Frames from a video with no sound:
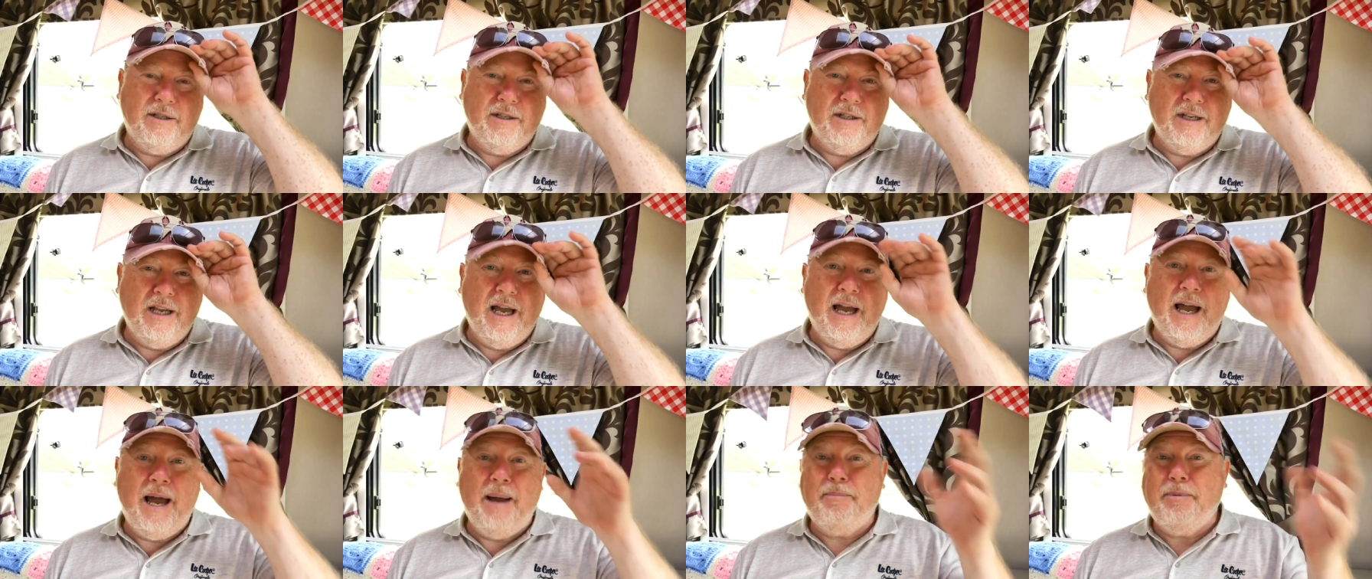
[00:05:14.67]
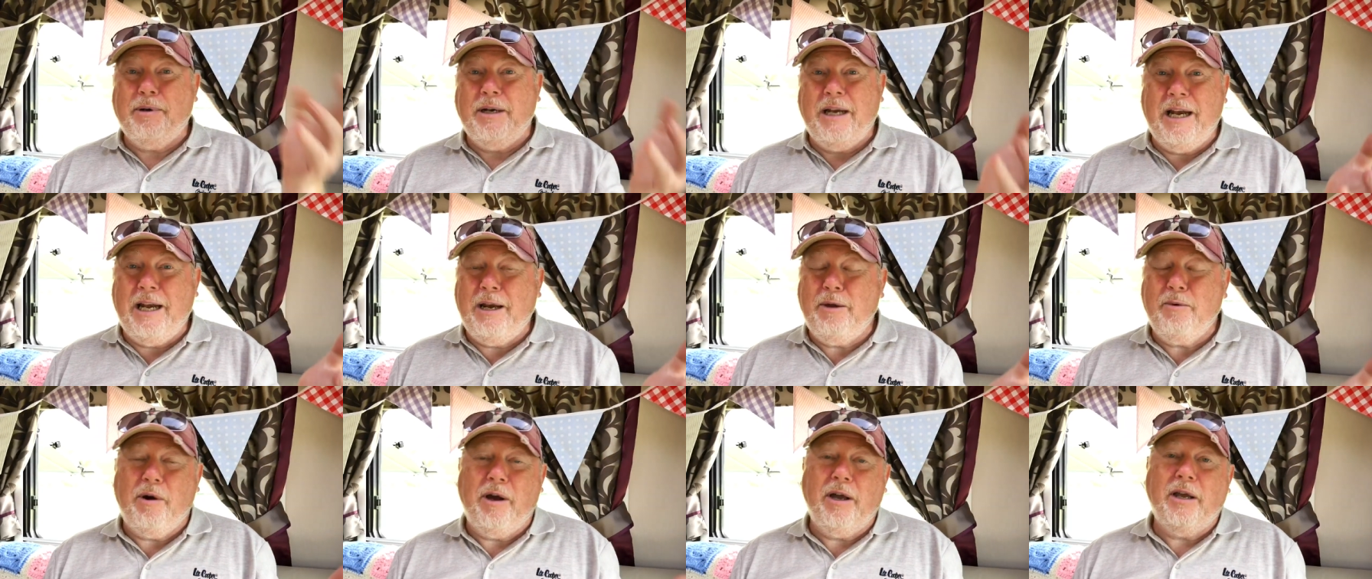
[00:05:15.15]
to happen
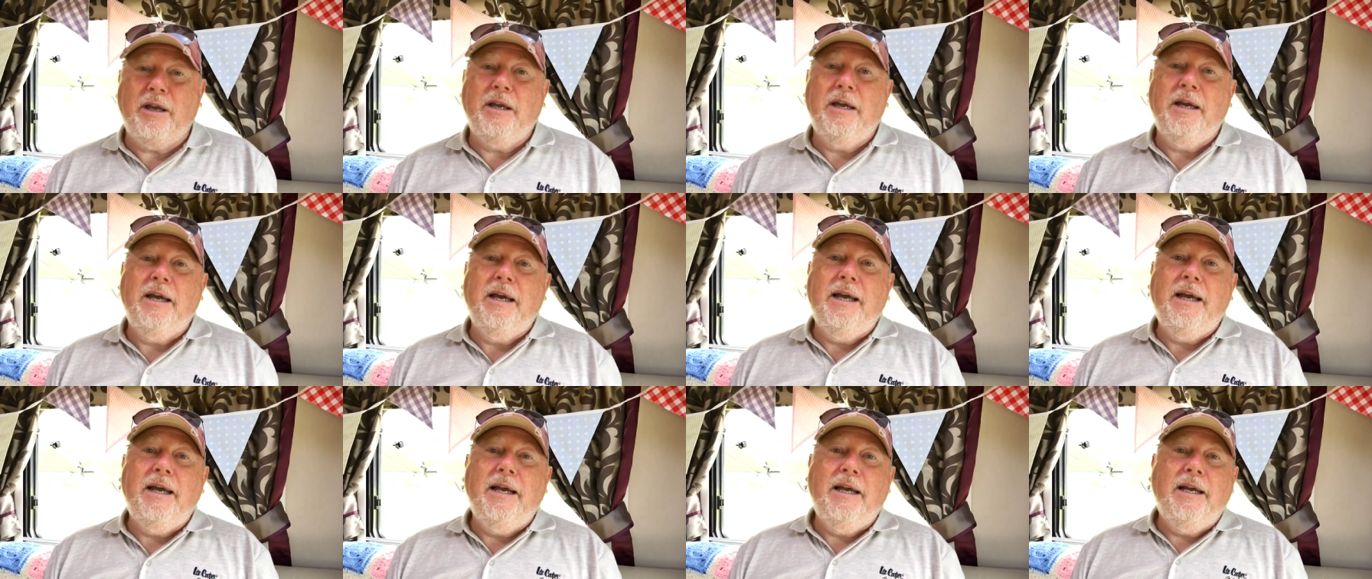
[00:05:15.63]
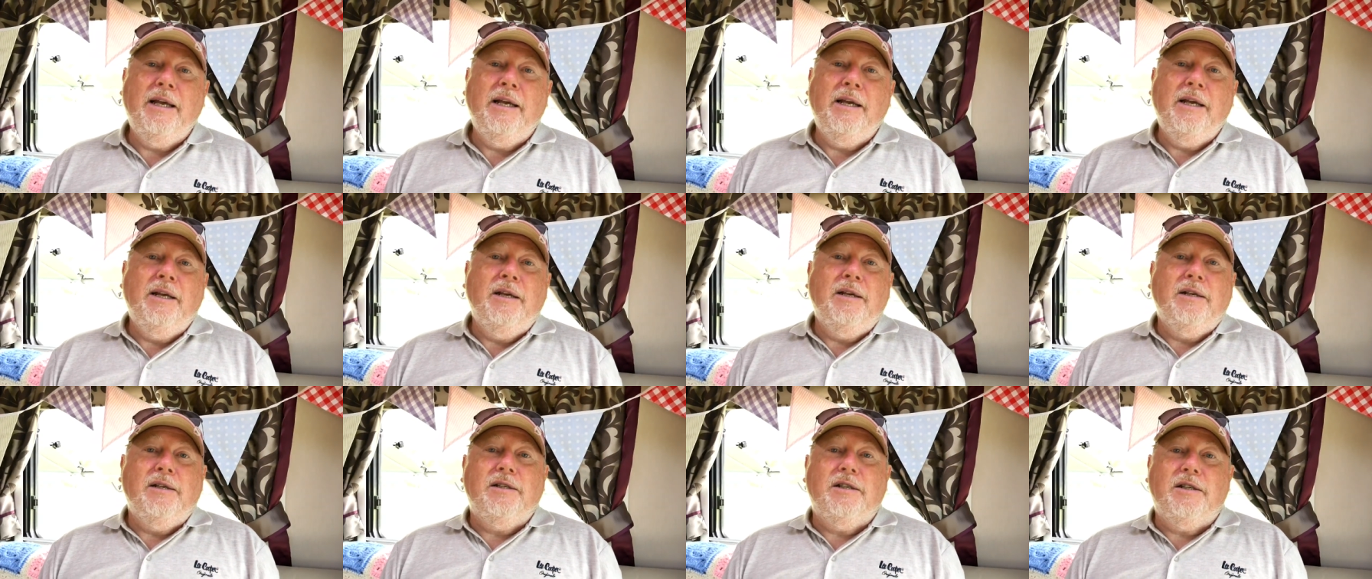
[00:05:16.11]
anyway.
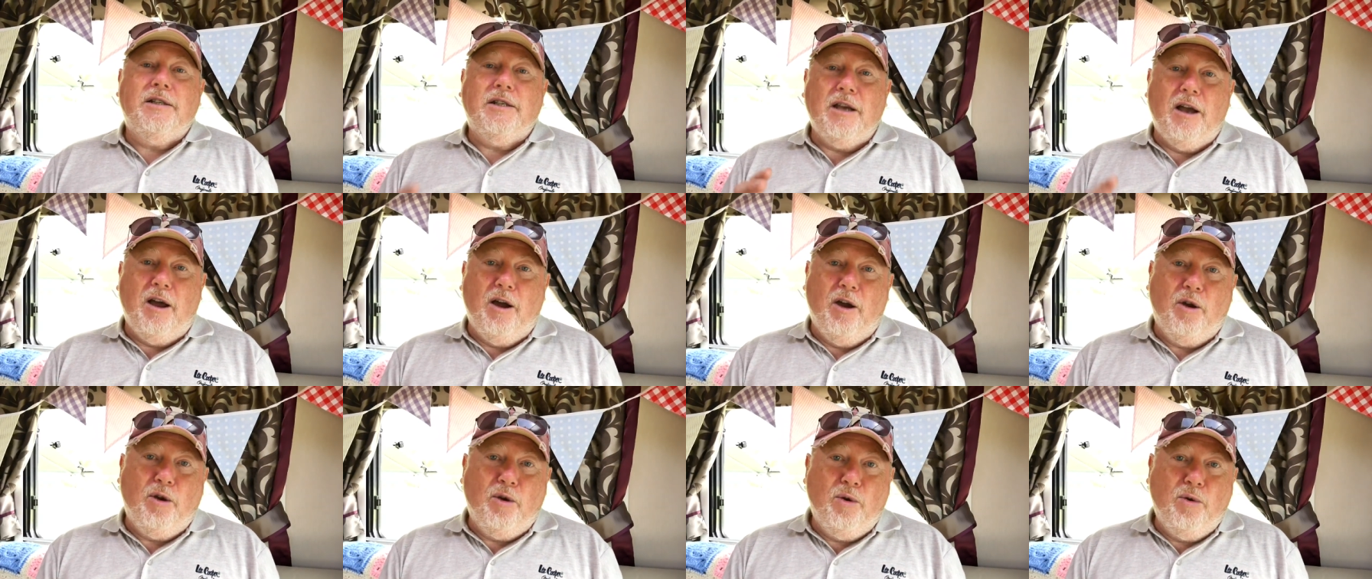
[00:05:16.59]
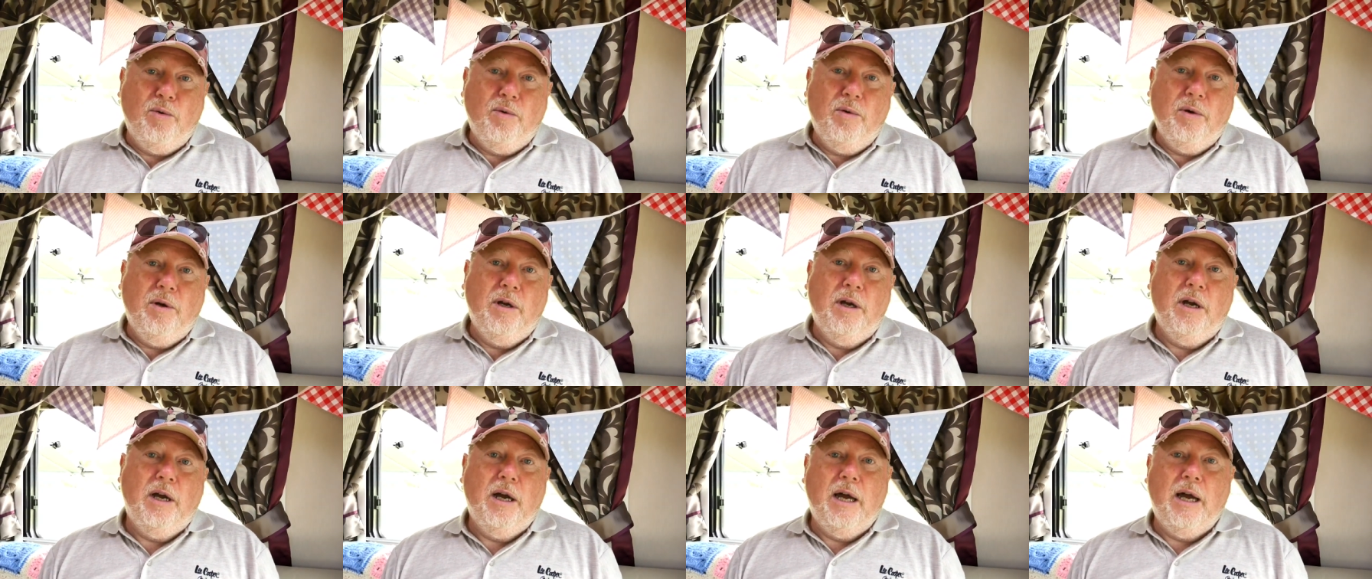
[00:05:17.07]
So
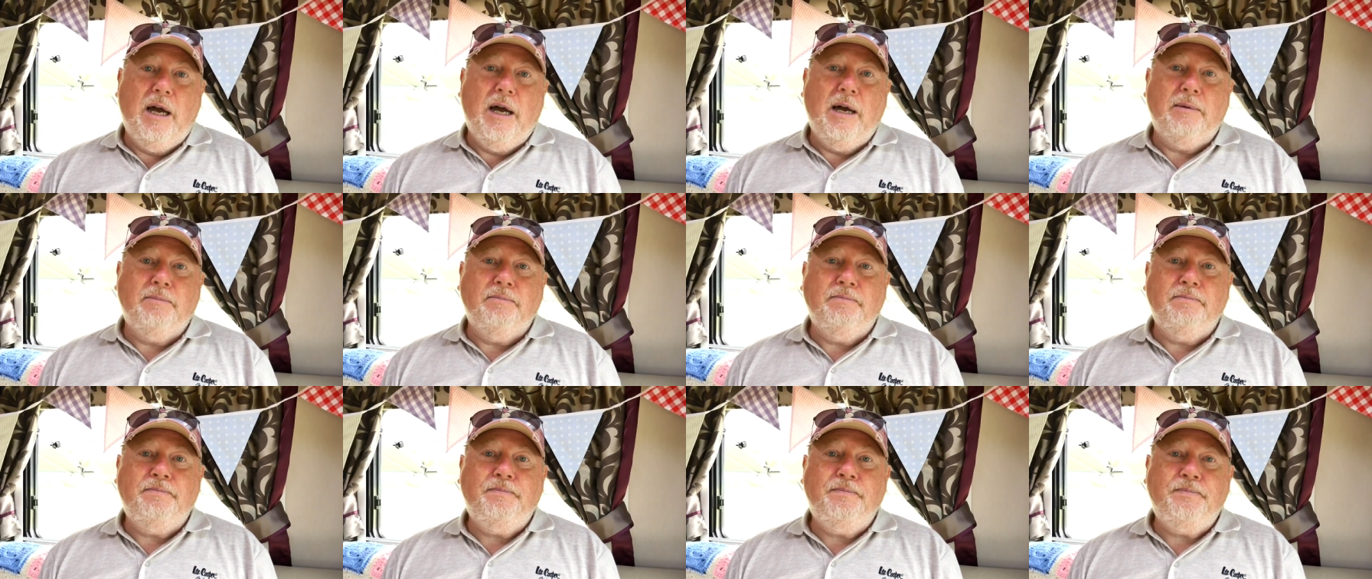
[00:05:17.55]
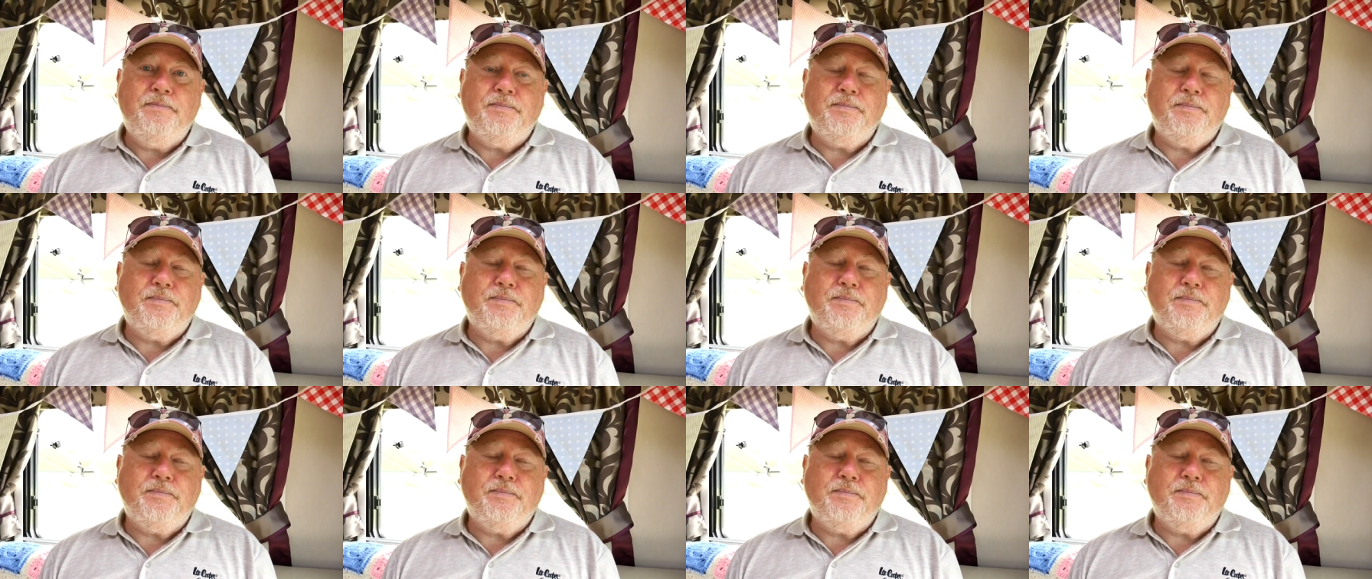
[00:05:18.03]
um,